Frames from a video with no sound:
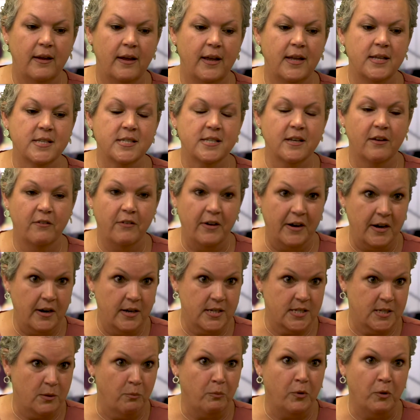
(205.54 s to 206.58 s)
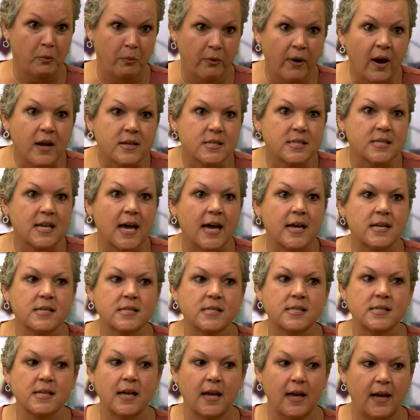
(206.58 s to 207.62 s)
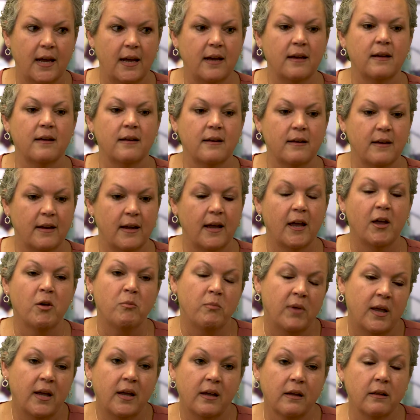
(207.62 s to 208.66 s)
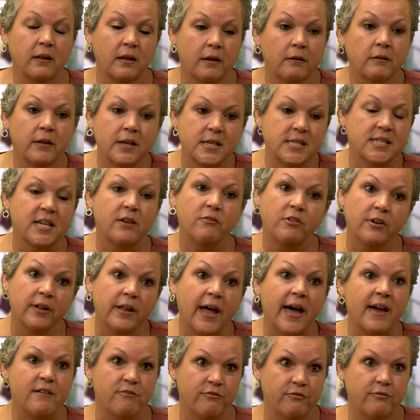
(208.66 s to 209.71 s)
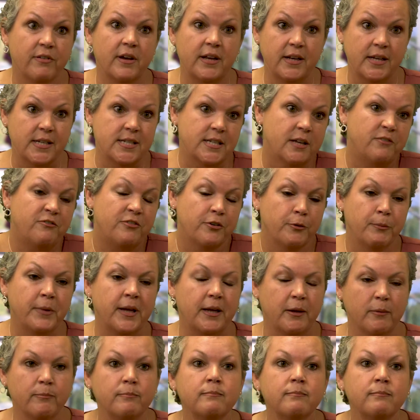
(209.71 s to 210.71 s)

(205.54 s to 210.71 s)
It's a very simple process, and um, it can literally save your life, and it did for me.